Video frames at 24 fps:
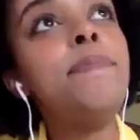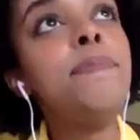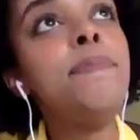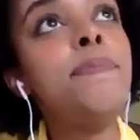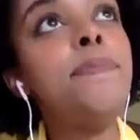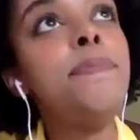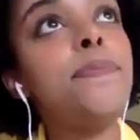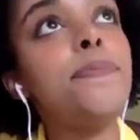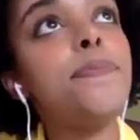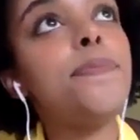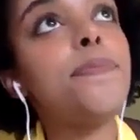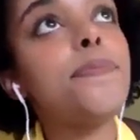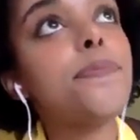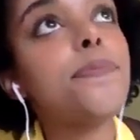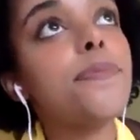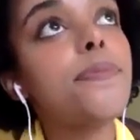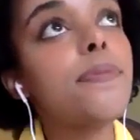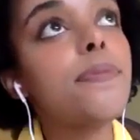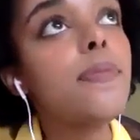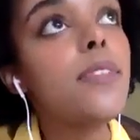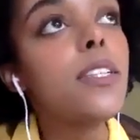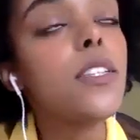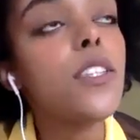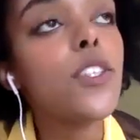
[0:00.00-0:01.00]

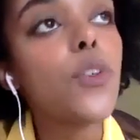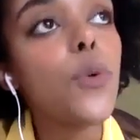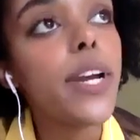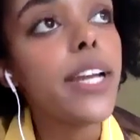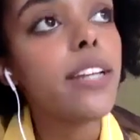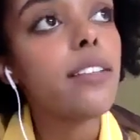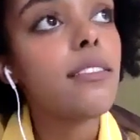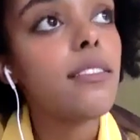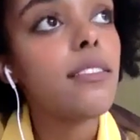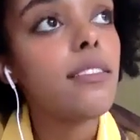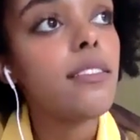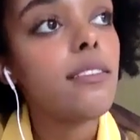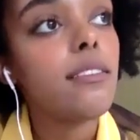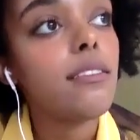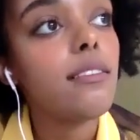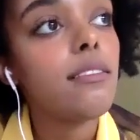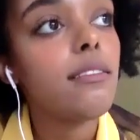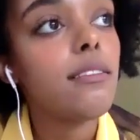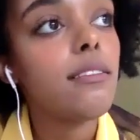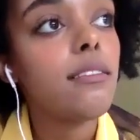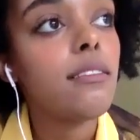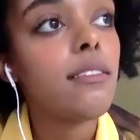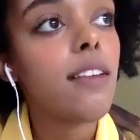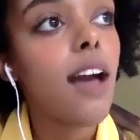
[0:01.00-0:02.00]
It's quite
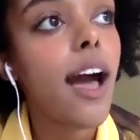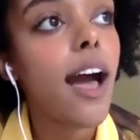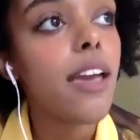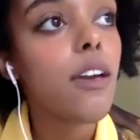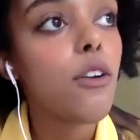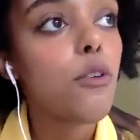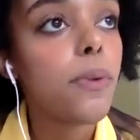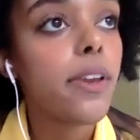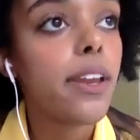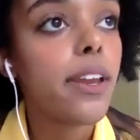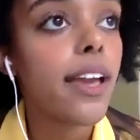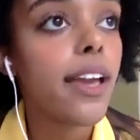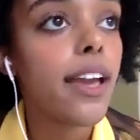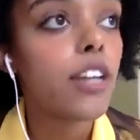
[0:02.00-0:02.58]
eye-opening,